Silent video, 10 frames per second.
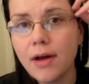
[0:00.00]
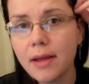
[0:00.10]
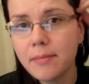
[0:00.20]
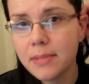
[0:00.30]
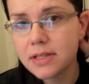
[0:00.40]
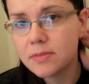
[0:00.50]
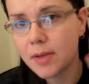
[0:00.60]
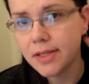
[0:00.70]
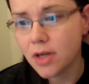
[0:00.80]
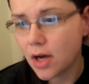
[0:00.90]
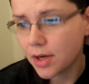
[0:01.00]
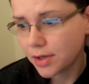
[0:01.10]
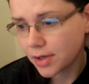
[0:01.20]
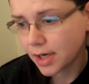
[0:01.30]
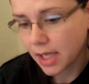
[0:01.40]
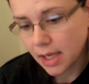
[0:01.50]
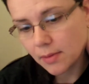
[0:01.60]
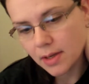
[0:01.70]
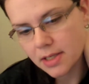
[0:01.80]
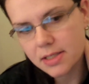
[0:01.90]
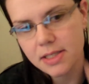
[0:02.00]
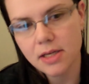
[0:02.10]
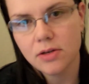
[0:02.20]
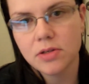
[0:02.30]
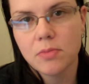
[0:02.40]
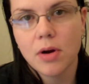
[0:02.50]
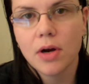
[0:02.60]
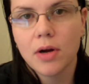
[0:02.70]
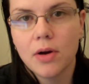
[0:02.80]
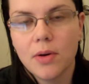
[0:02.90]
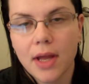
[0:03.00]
I miss my daughter. I can't wait to see her tomorrow.